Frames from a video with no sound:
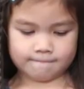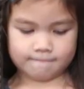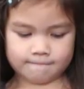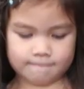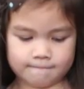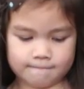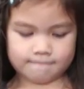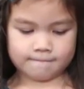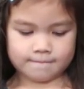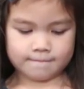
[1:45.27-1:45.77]

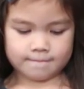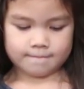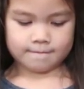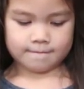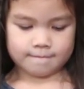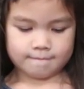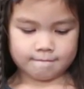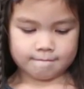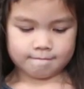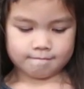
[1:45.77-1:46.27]

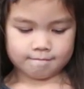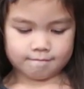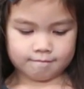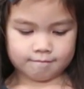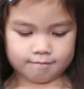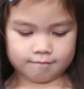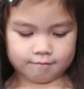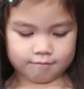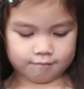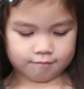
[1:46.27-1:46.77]

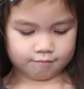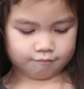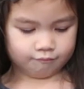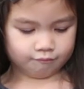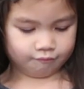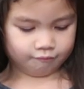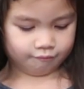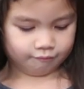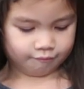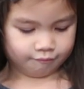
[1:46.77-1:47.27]

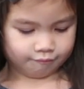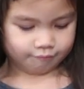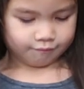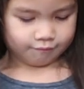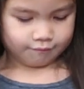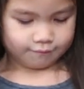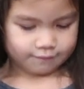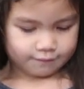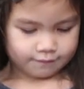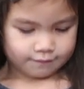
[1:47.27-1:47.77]

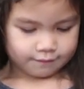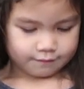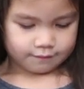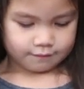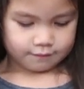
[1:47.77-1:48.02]
Nobody speaks.